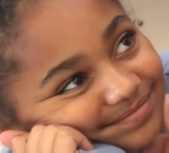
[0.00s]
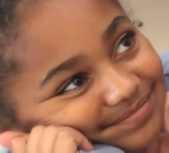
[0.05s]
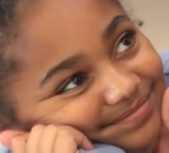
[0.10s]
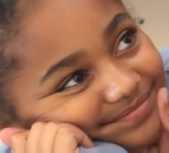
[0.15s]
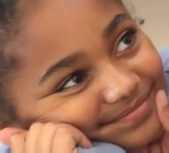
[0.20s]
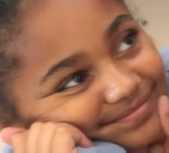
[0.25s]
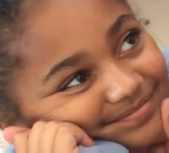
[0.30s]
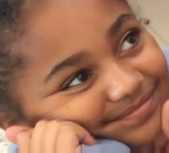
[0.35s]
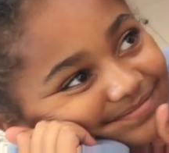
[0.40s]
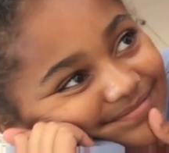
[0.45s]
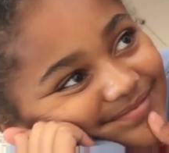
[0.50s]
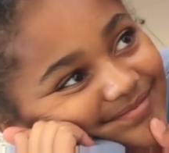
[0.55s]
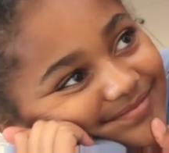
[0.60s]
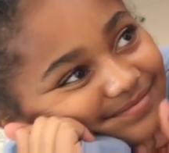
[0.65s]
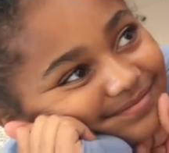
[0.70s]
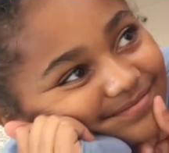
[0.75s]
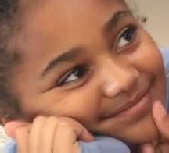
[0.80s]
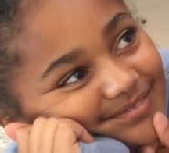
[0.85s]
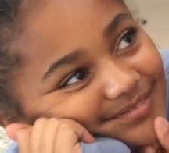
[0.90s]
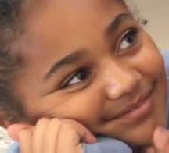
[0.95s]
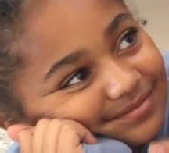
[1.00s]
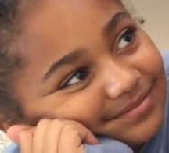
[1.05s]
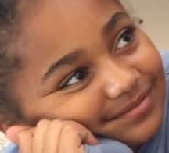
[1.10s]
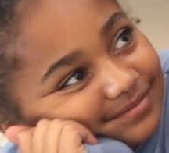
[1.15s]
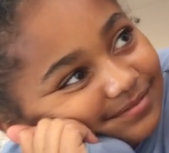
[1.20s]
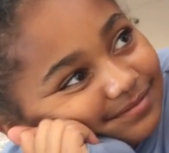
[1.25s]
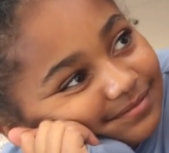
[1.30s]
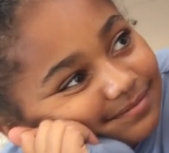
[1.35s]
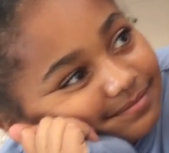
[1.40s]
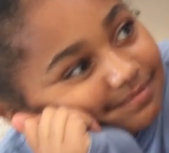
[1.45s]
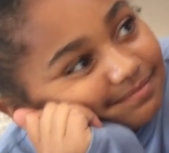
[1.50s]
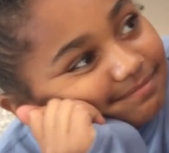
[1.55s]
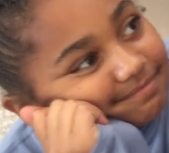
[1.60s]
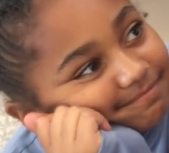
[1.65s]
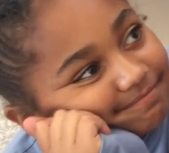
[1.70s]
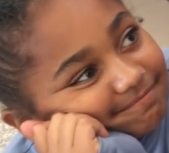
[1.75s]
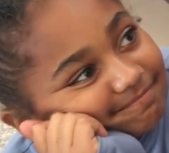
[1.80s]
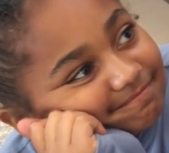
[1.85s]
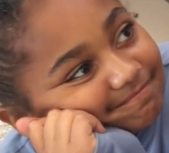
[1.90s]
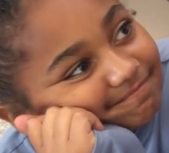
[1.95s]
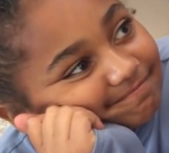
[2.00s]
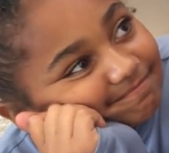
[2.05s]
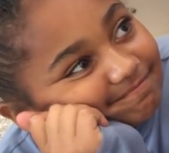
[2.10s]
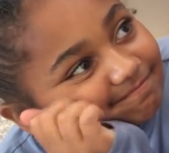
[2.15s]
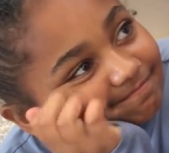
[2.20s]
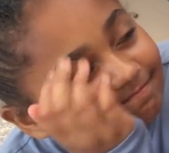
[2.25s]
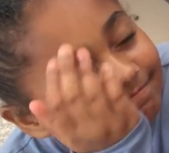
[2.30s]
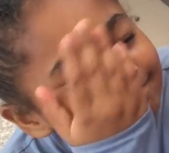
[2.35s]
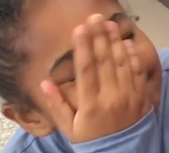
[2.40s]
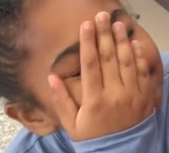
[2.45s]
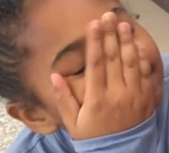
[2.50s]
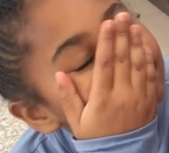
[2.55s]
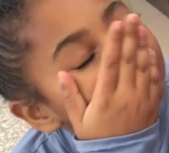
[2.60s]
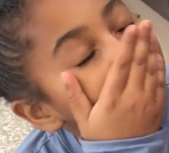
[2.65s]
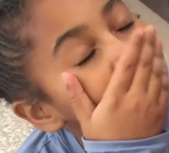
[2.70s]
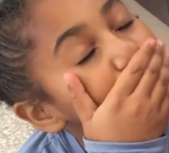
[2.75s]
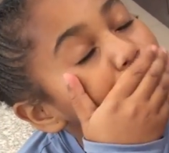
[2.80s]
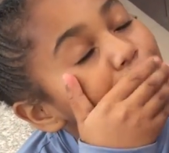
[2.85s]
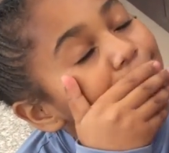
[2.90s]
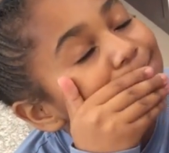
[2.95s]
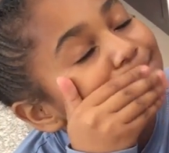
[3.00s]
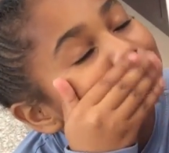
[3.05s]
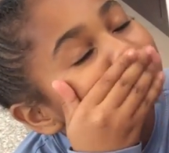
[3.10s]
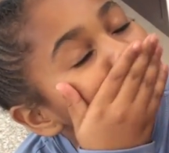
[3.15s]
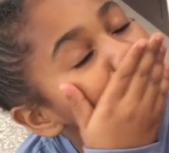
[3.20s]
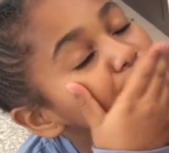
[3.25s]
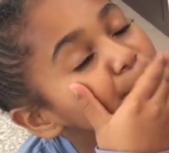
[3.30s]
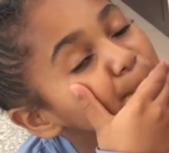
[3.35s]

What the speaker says: do next. Why do you keep putting that on your nose, sweetie?